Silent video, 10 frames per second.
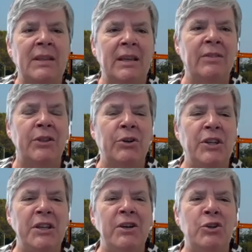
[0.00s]
in 30
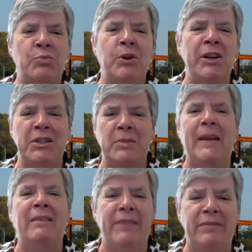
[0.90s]
years, we're going to
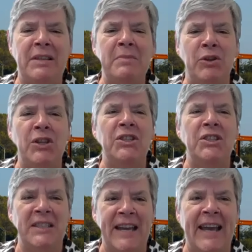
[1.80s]
spend 50 million
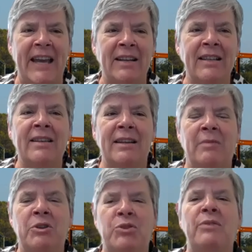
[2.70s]
today. And
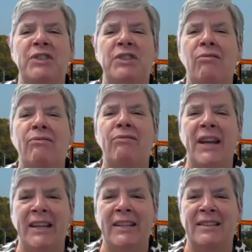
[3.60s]
we're sort of
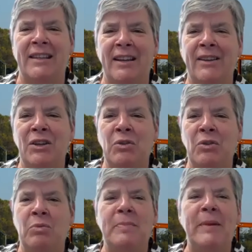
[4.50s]
self-financing.
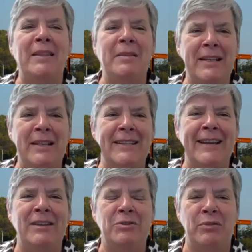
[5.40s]
We're spending the money
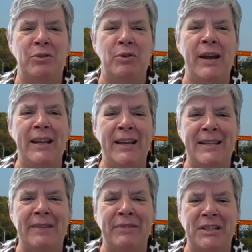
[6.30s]
today, sort of creating a
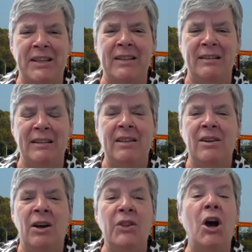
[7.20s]
deficit
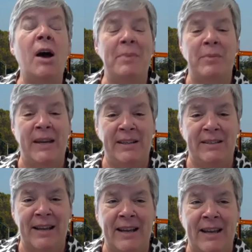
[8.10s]
on the operating
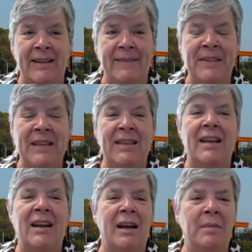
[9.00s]
side.
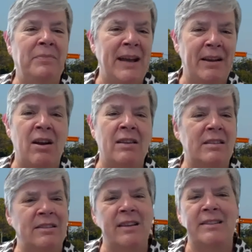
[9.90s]
Um, that
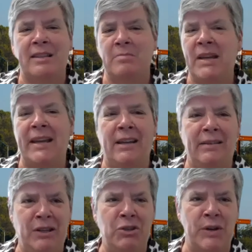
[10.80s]
costs us some
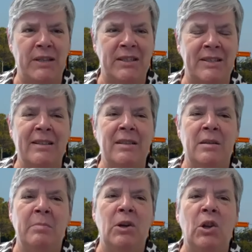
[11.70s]
negative interest,
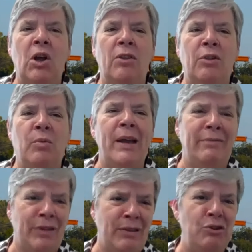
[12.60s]
but along the way
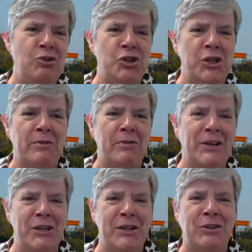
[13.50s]
for the future
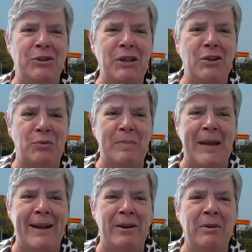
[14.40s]
generation, 30 years from
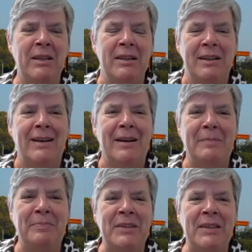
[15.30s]
now,
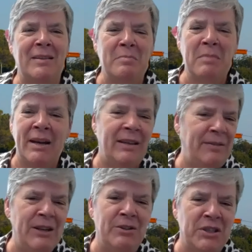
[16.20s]
um, my
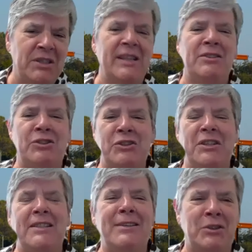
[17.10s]
you know successor
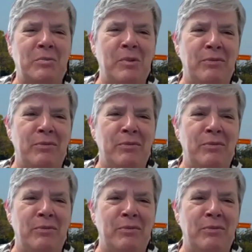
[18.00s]
successor will